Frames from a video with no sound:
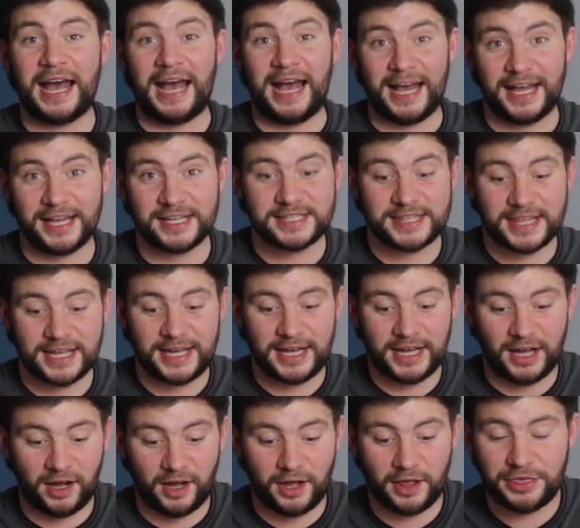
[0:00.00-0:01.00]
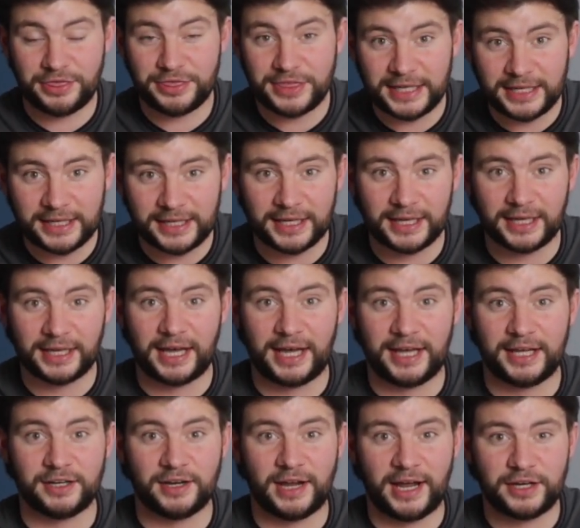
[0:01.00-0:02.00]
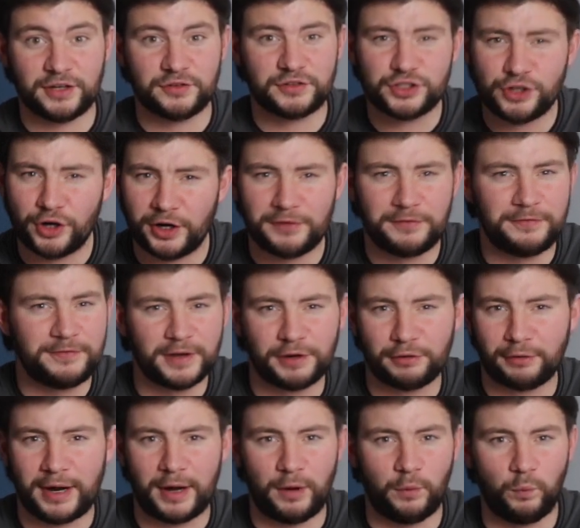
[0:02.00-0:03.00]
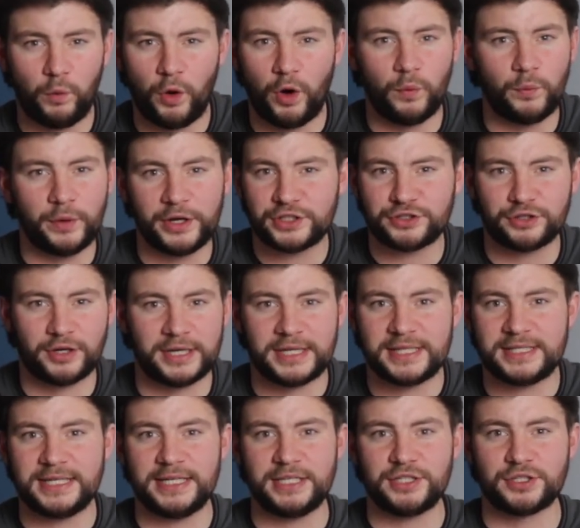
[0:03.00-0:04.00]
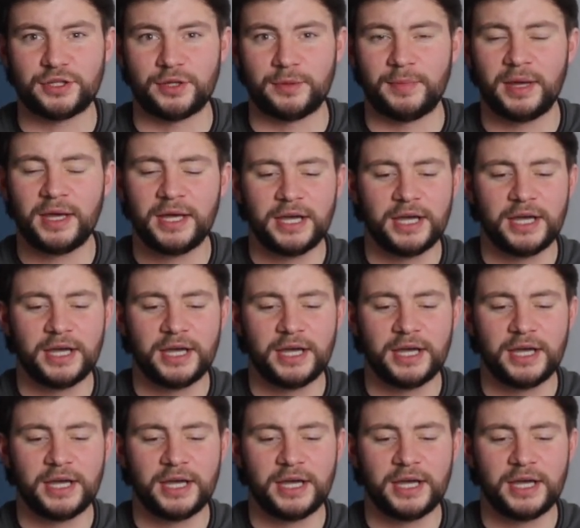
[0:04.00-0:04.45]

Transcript: as they are thinking and trying to figure out what we're trying to teach them.